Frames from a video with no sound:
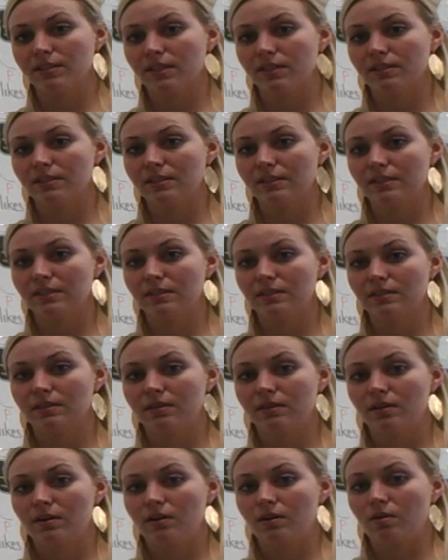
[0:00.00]
sentence?
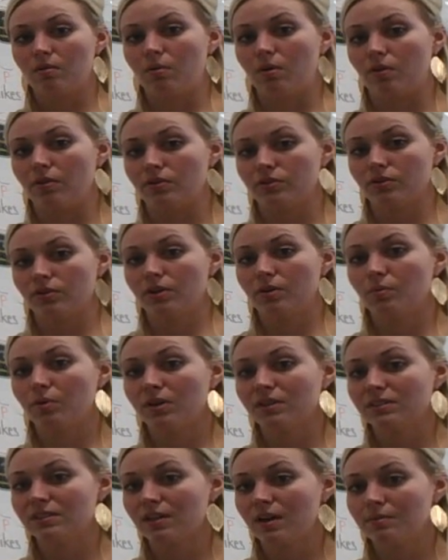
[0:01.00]
Well, there's only
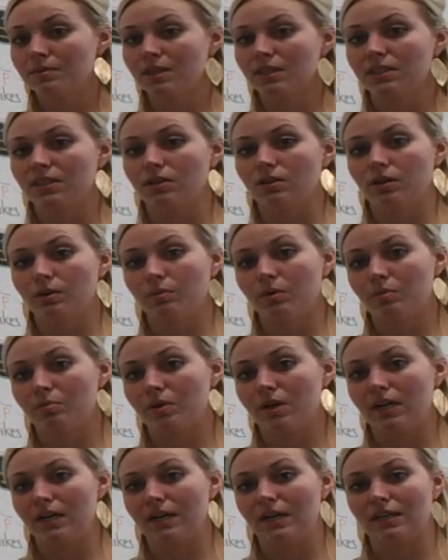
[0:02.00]
one subject and only one
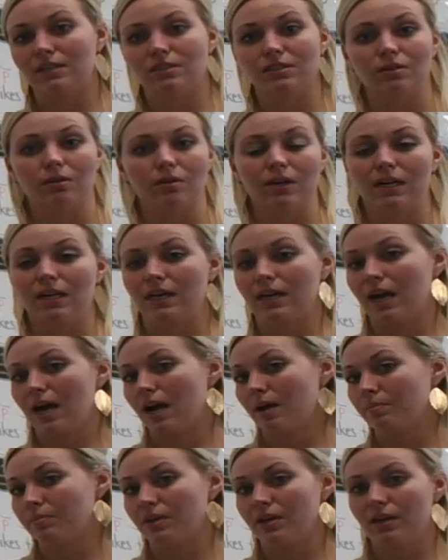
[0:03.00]
predicate, so it
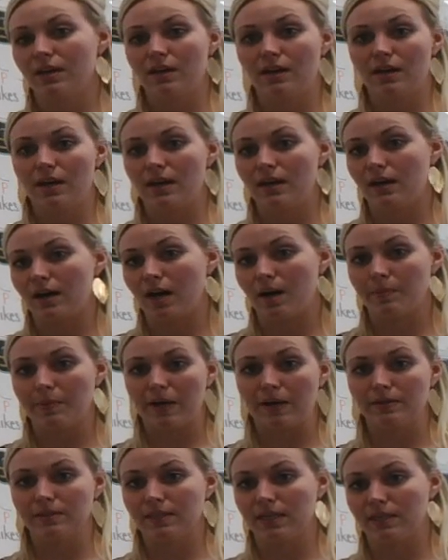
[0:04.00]
cannot be a
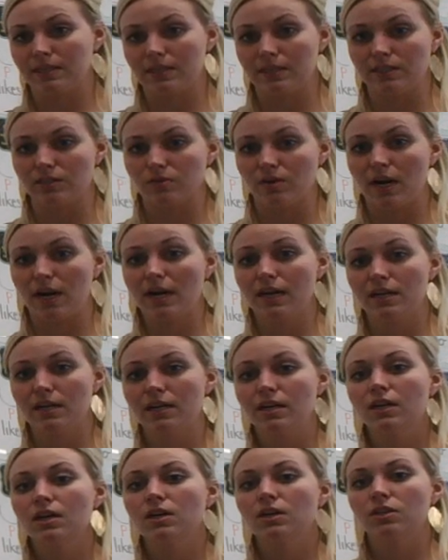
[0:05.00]
compound sentence, right?
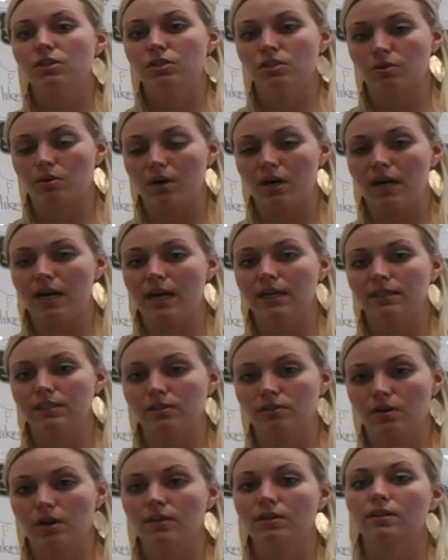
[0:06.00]
So our
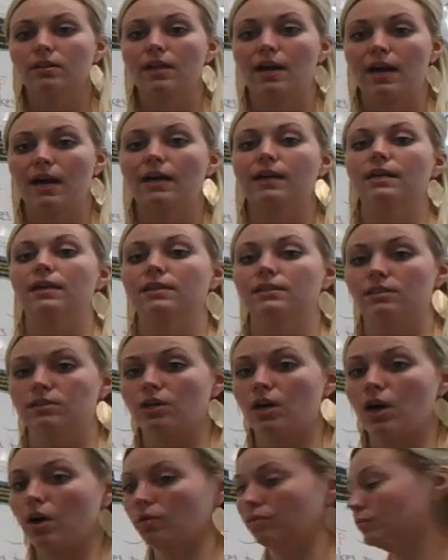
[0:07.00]
answer on the line is
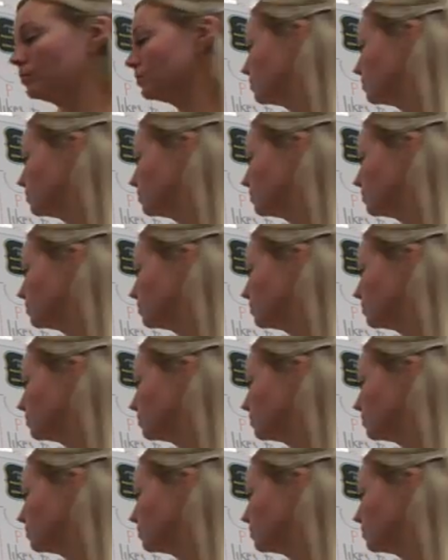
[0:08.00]
no.